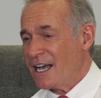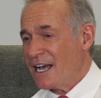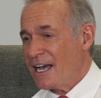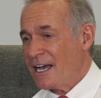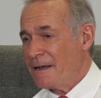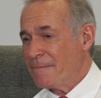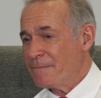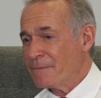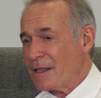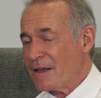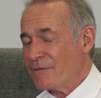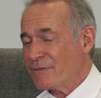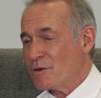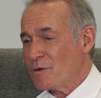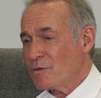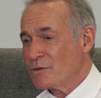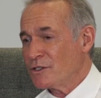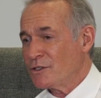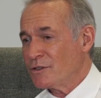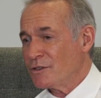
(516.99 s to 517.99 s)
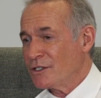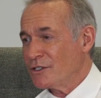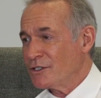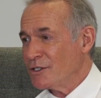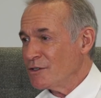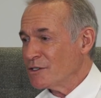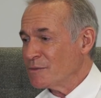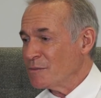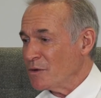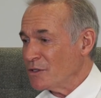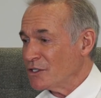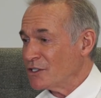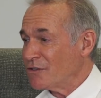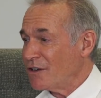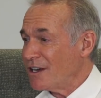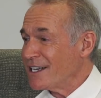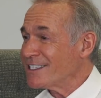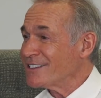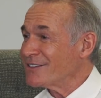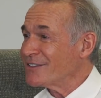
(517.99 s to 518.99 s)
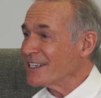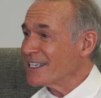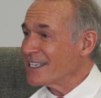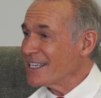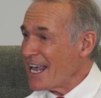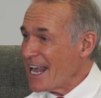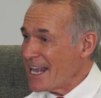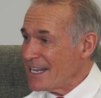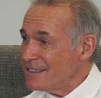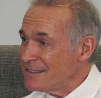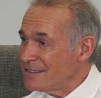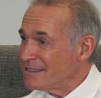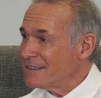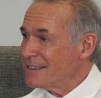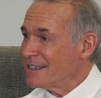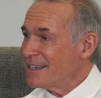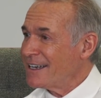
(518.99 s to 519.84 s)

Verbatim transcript: Um, of course, you can use moisturiser again